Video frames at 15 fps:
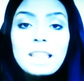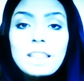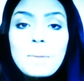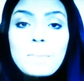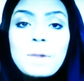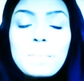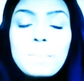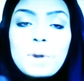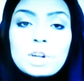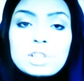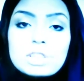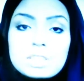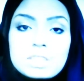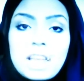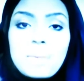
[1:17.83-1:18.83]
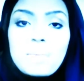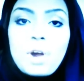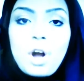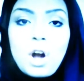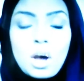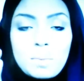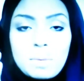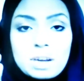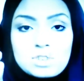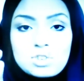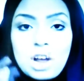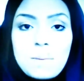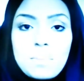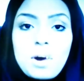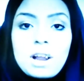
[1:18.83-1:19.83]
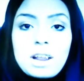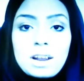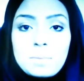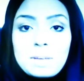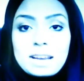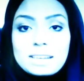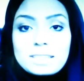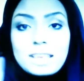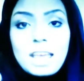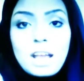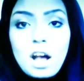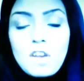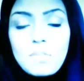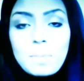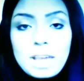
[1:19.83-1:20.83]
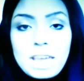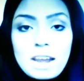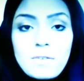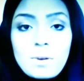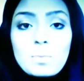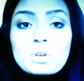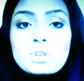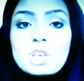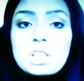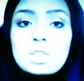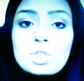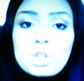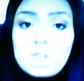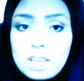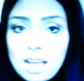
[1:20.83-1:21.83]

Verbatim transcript: let me put this camera on my tripod and I'm going to take off my camera, with